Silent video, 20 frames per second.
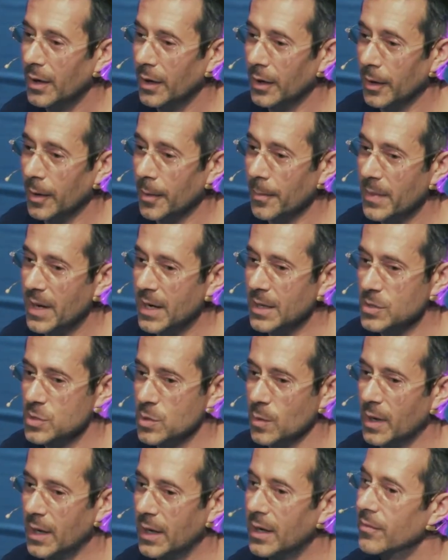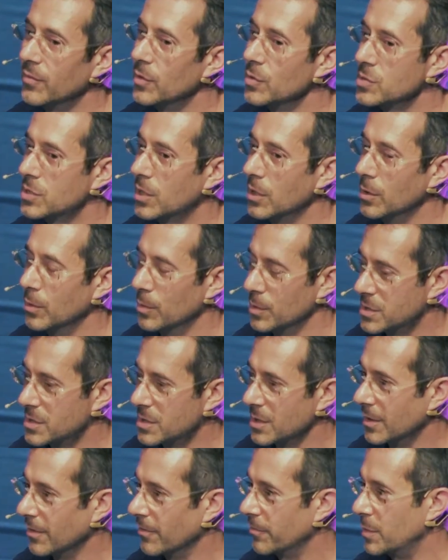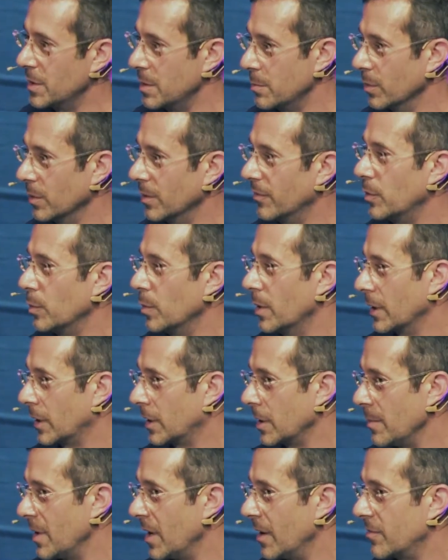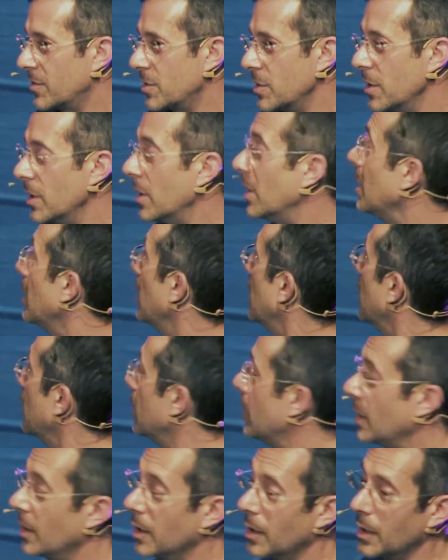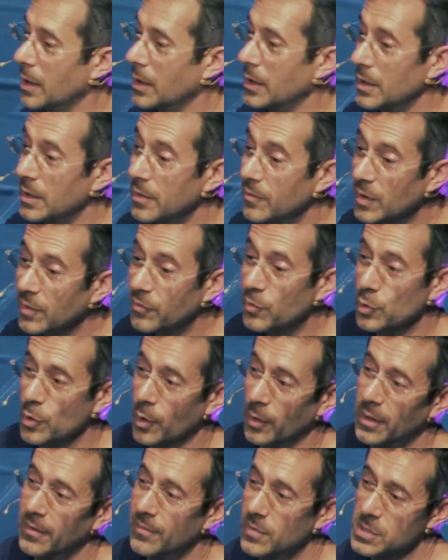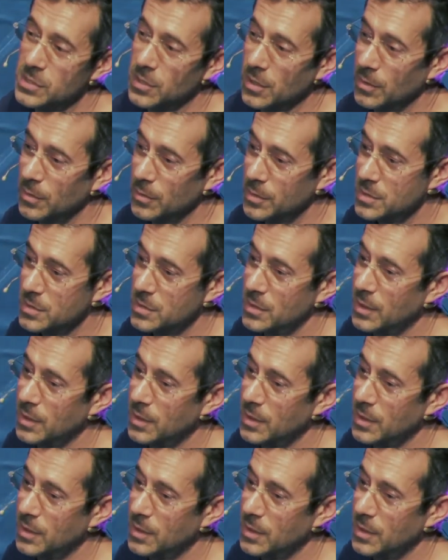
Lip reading: And so I have those codes to give people if you want to come after. Even if you don't have these codes